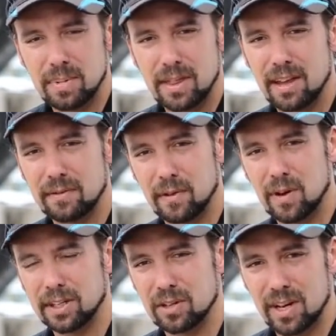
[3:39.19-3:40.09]
But that
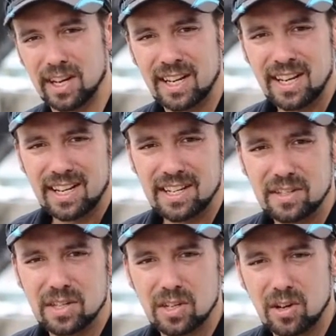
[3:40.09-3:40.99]
fine grit is
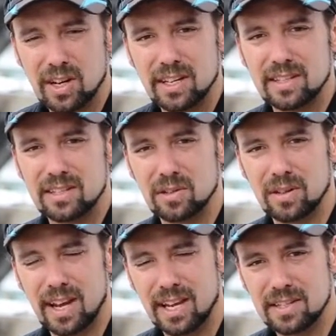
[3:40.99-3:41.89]
designed
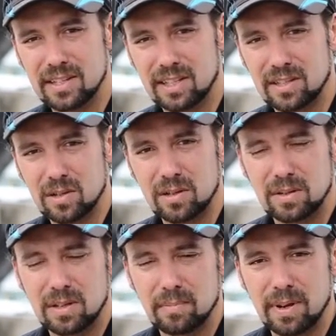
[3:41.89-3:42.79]
to, as the two
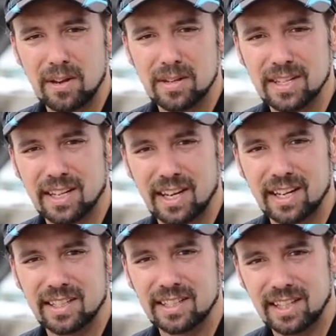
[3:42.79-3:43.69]
components are
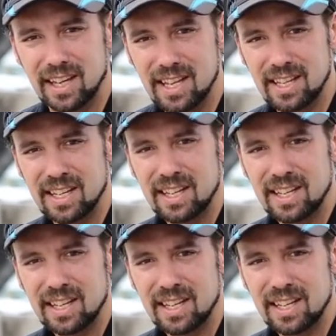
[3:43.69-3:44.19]
connected together,